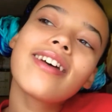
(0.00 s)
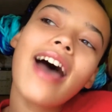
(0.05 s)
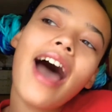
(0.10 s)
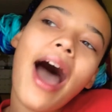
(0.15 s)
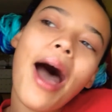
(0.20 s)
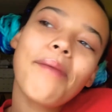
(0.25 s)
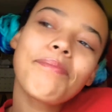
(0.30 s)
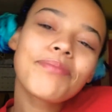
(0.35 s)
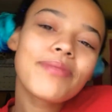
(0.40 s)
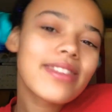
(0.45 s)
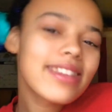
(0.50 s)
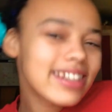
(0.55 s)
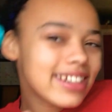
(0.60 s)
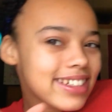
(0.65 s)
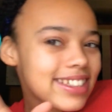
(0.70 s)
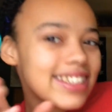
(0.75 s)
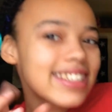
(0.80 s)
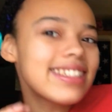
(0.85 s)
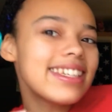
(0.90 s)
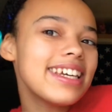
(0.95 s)
I'm gonna
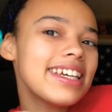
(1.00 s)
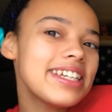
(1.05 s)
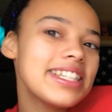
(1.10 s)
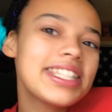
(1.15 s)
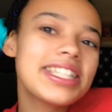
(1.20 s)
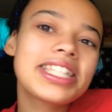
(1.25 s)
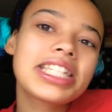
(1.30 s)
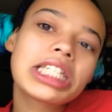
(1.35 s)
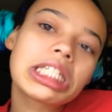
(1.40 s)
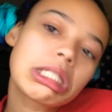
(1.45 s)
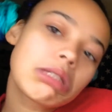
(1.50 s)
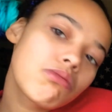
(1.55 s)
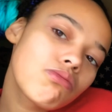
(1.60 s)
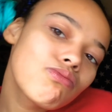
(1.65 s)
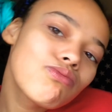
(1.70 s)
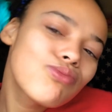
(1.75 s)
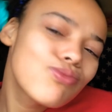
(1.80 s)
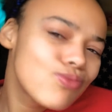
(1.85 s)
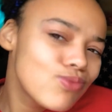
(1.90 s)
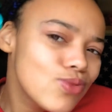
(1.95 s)
say, it's,
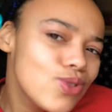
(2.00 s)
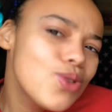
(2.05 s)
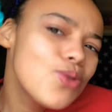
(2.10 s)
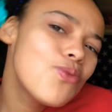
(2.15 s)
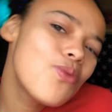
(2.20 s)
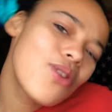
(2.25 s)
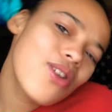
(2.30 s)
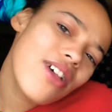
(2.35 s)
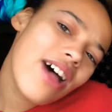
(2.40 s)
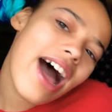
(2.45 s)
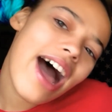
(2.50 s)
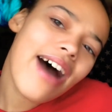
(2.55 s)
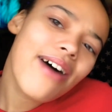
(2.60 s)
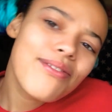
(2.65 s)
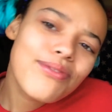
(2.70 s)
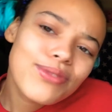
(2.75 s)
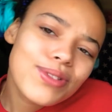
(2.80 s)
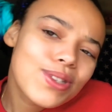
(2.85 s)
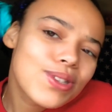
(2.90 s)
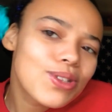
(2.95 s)
you will
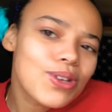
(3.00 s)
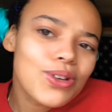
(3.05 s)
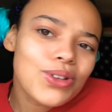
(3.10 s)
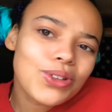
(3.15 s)
have still,